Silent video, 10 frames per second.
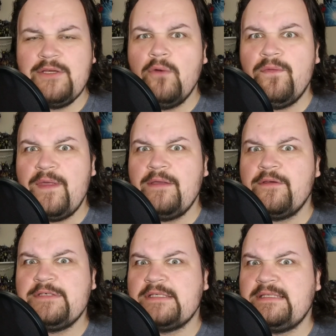I don't
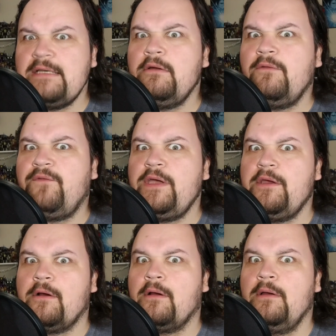think there's a single
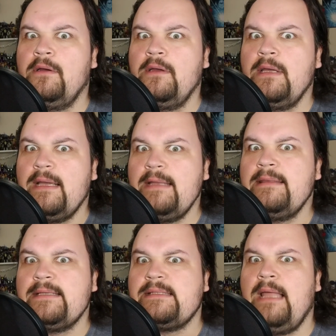figure
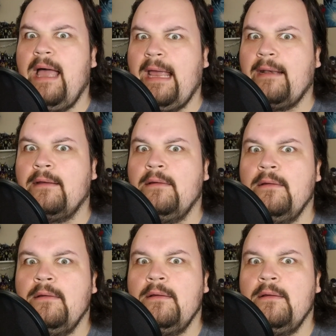in this line